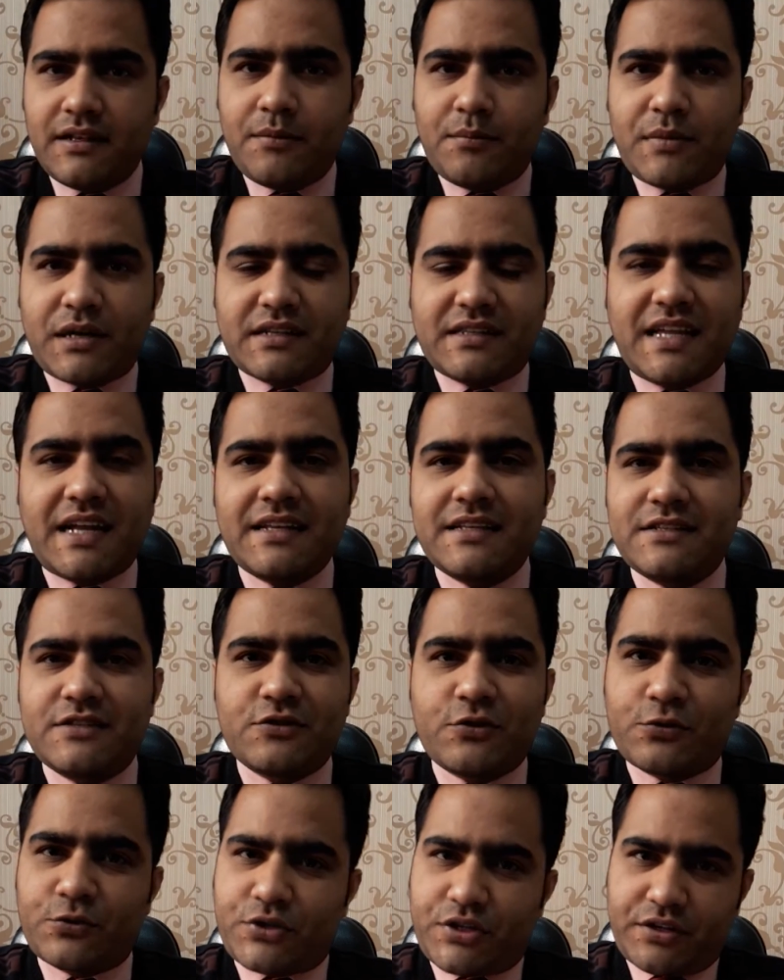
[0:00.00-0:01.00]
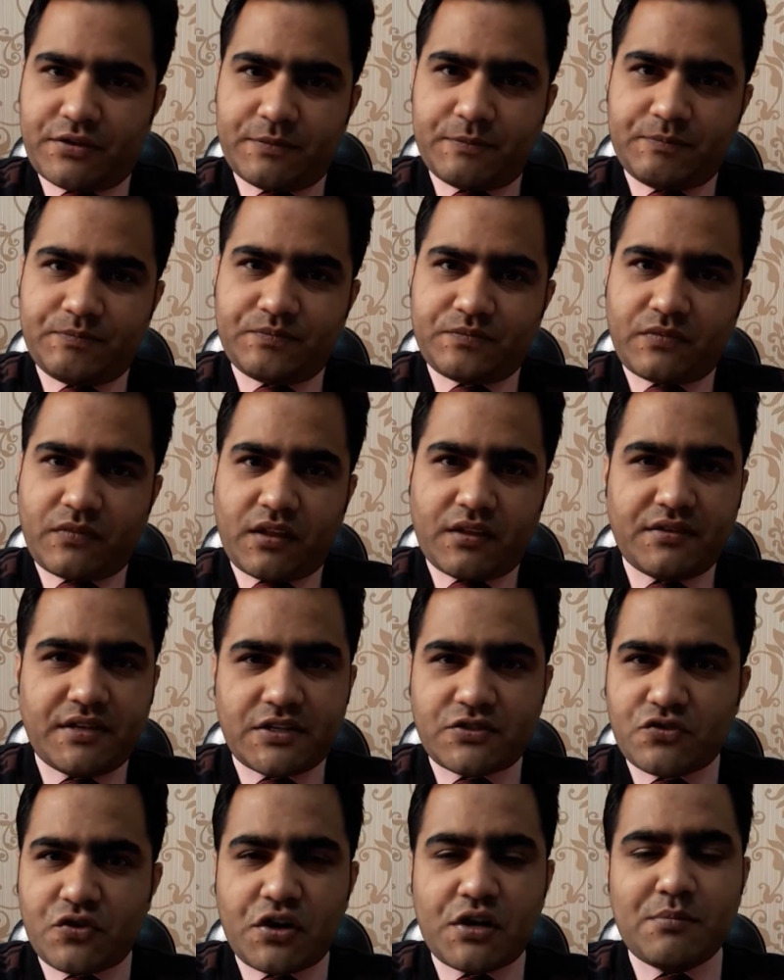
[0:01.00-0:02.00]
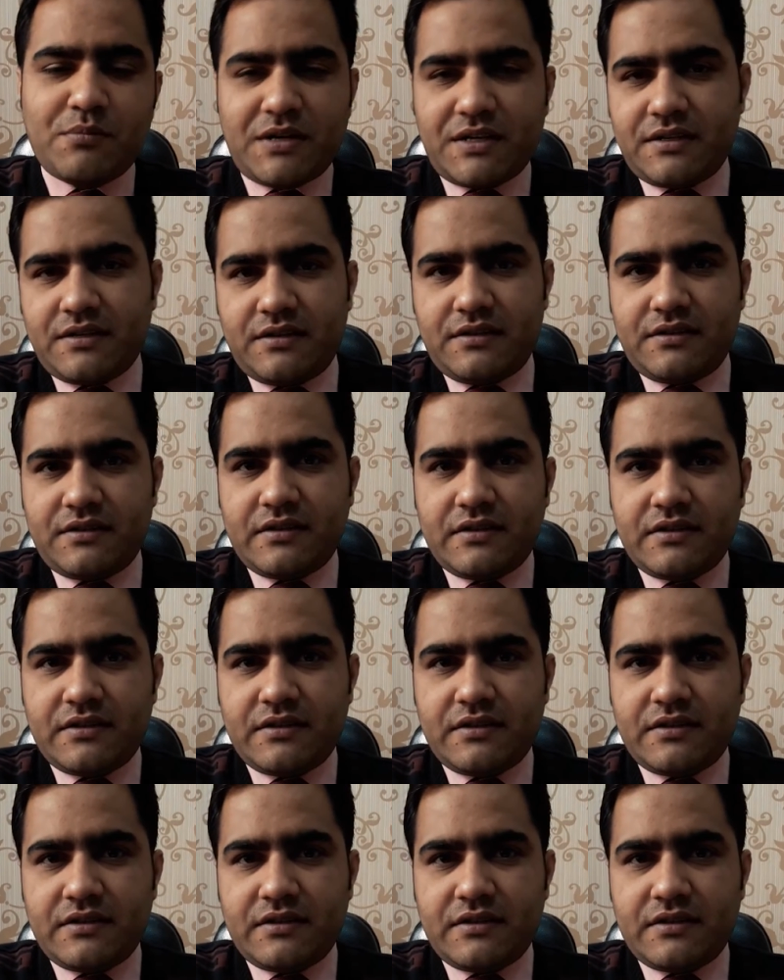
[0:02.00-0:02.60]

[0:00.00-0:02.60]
but that is not naturally bundled.